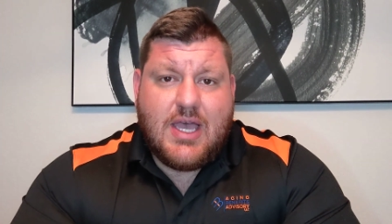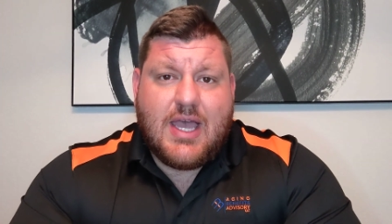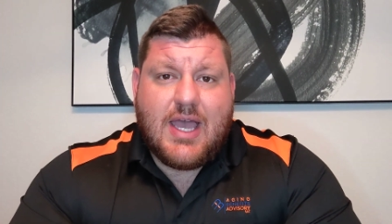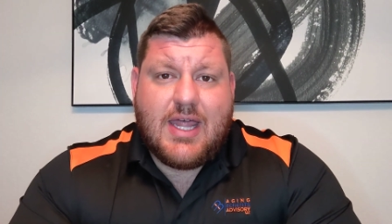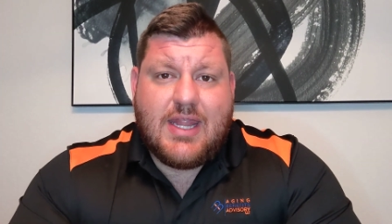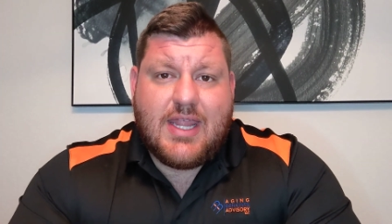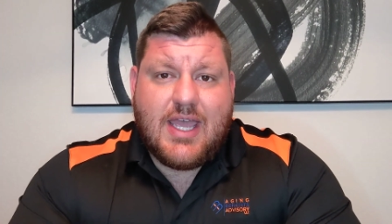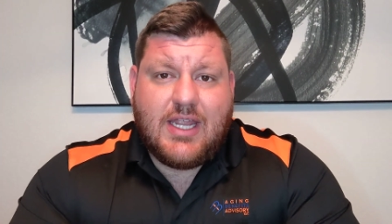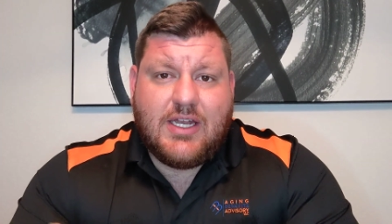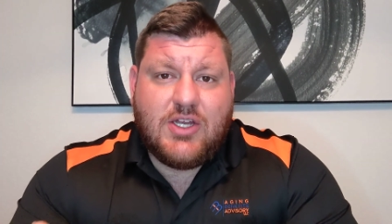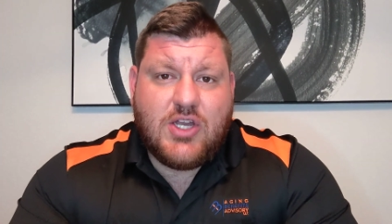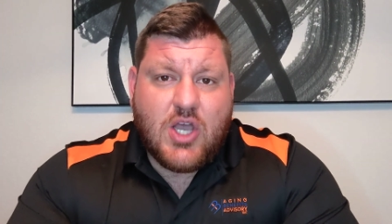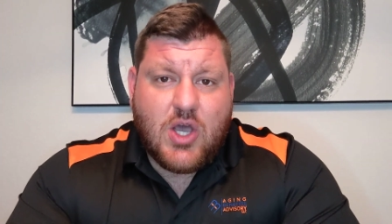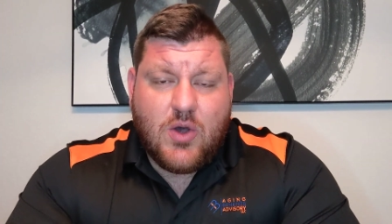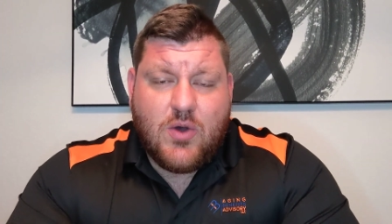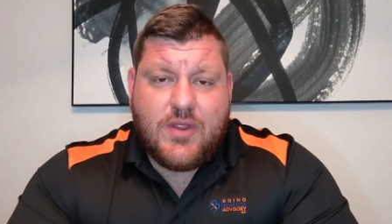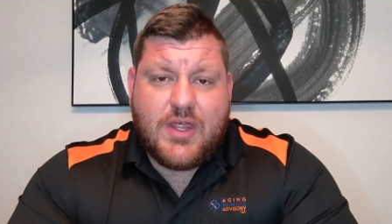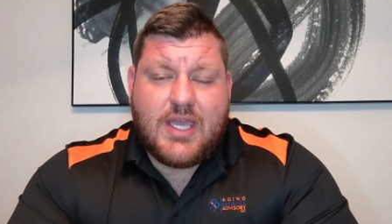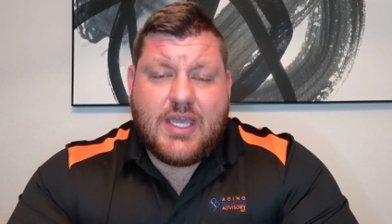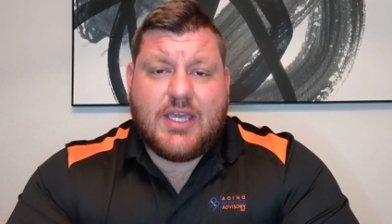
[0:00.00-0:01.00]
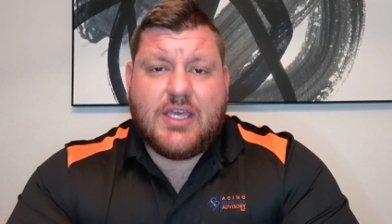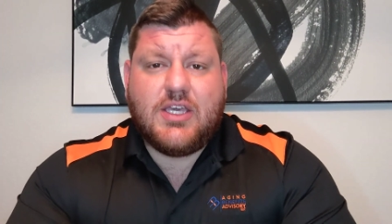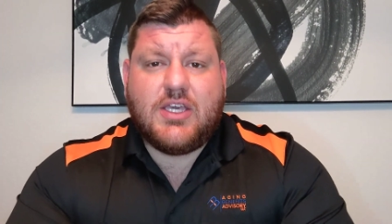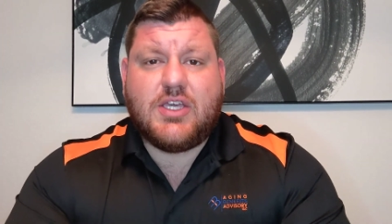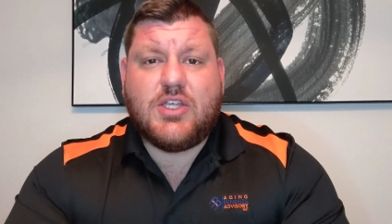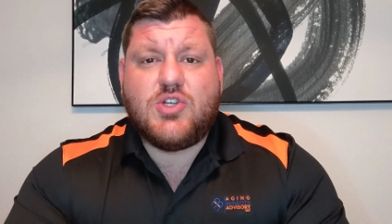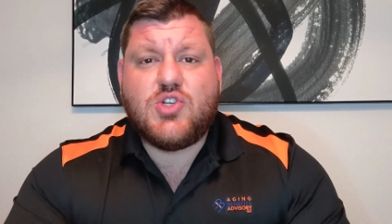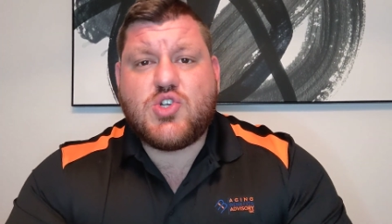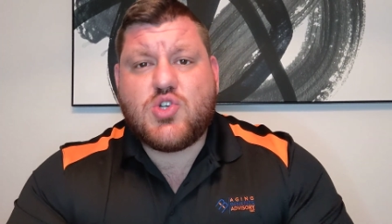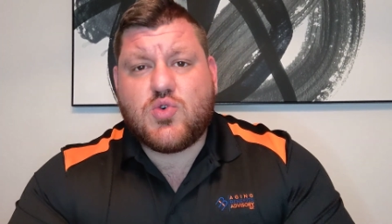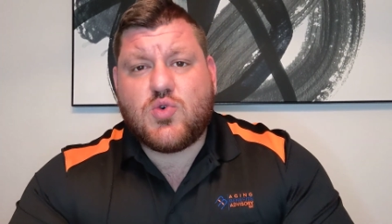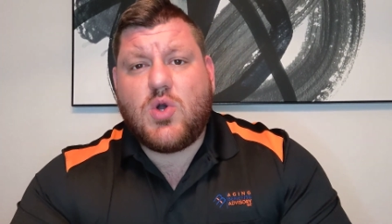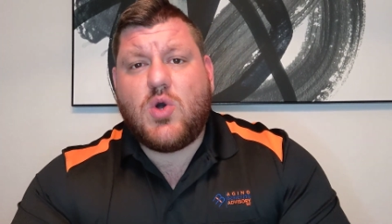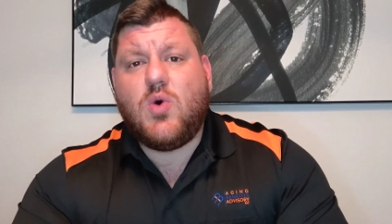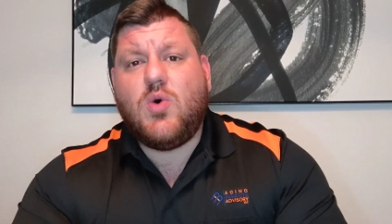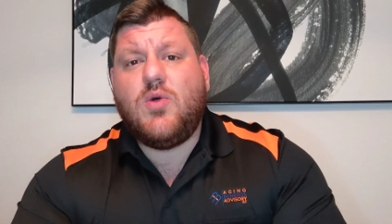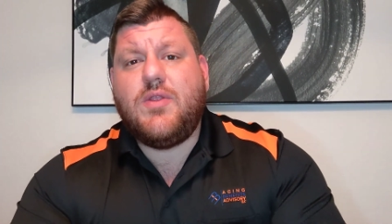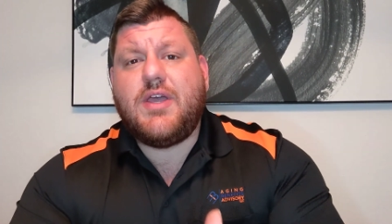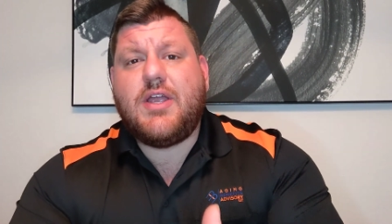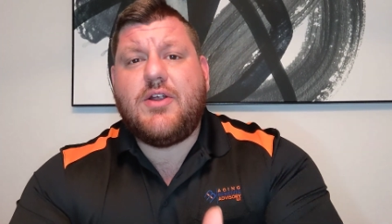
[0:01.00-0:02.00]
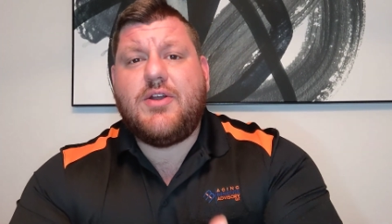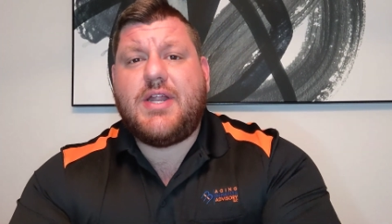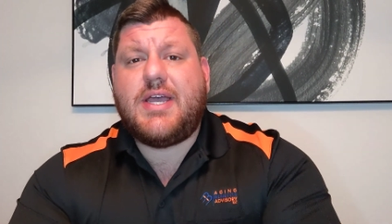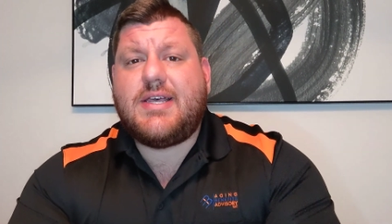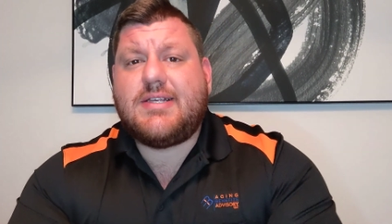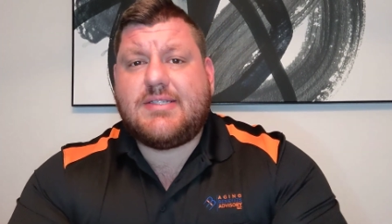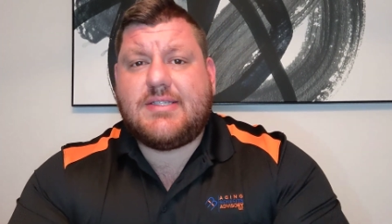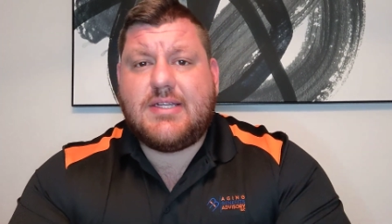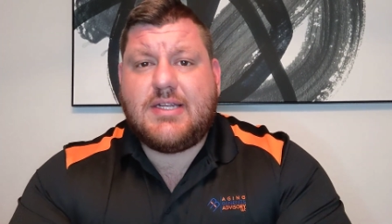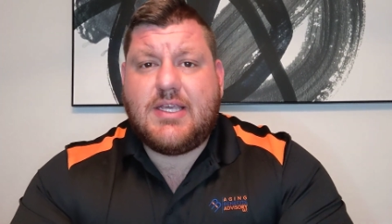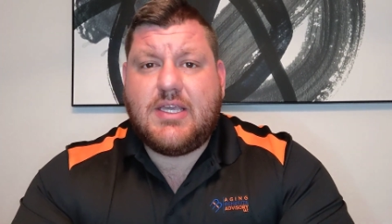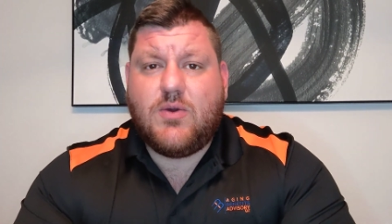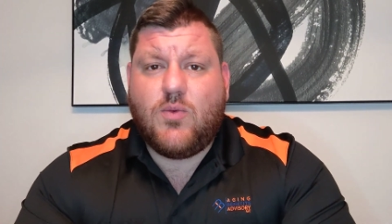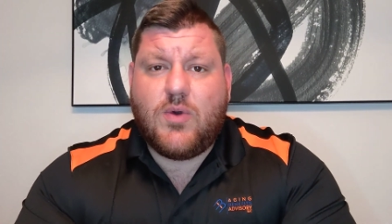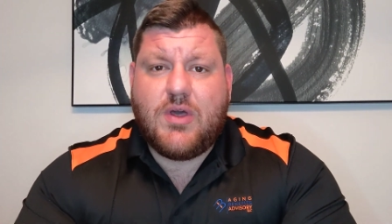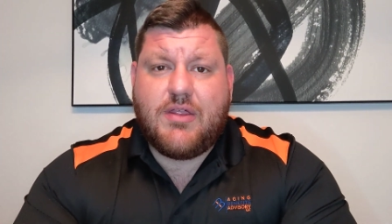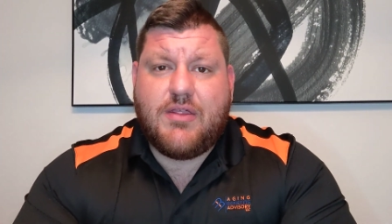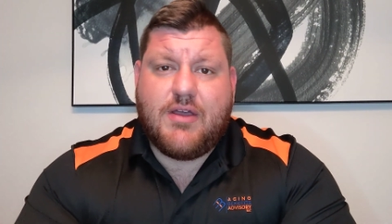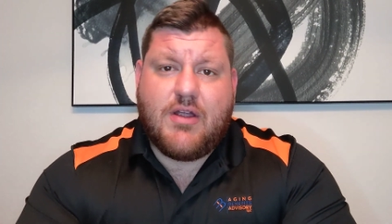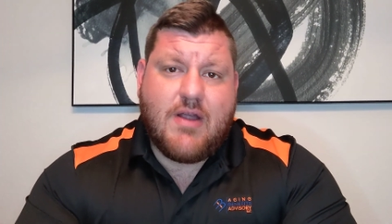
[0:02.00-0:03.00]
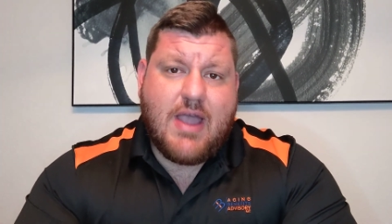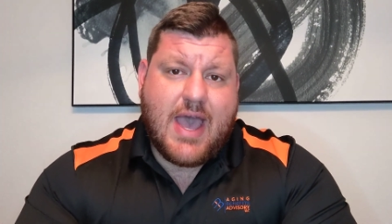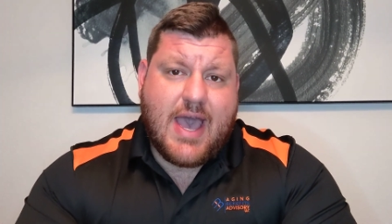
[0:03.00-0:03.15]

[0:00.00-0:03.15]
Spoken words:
and they know they can control their destiny with their